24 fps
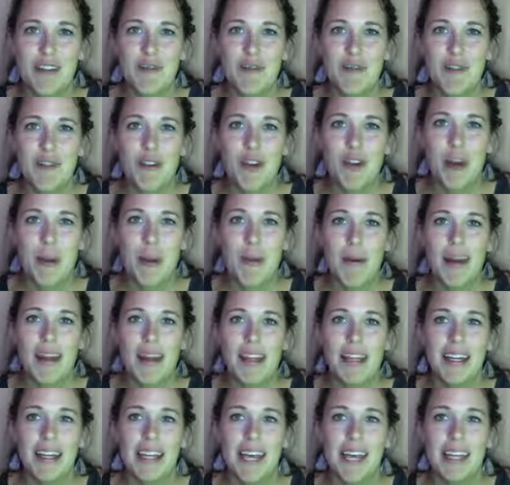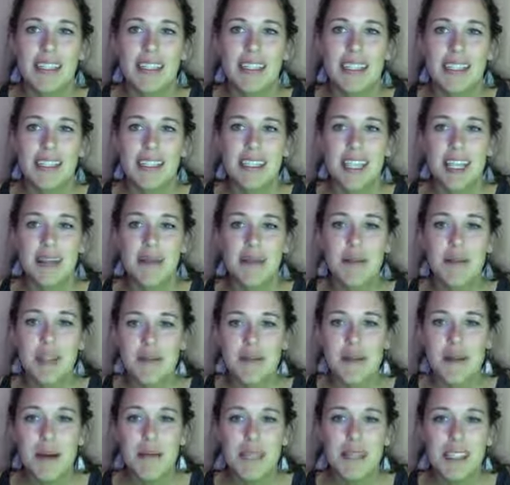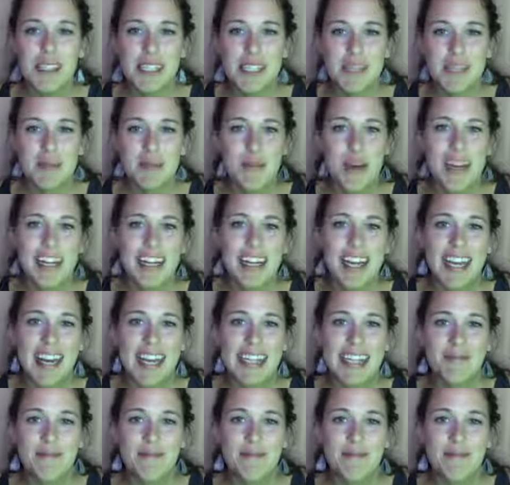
for a podcast that's going to be the Mama Says podcast,